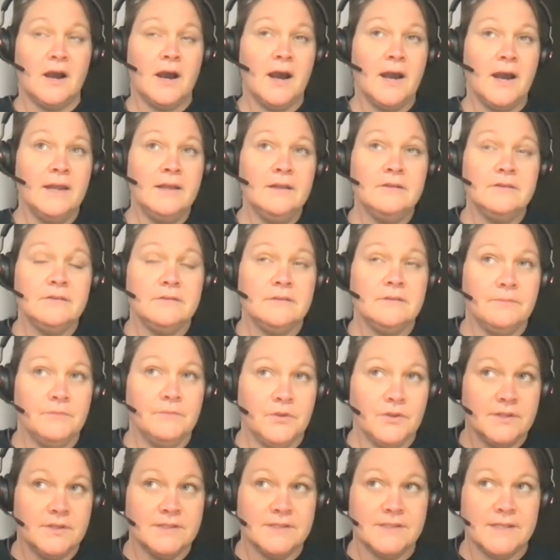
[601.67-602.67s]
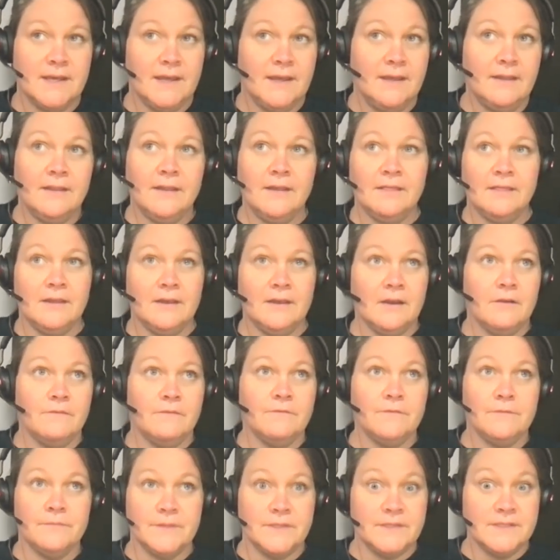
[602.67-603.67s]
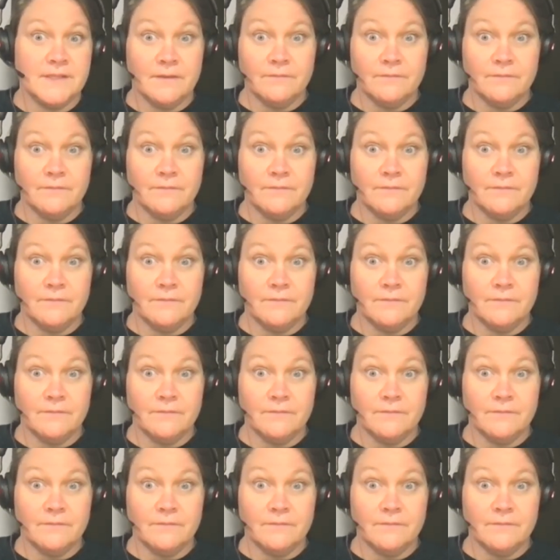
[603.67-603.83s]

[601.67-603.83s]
I'm going to say, like, they come from the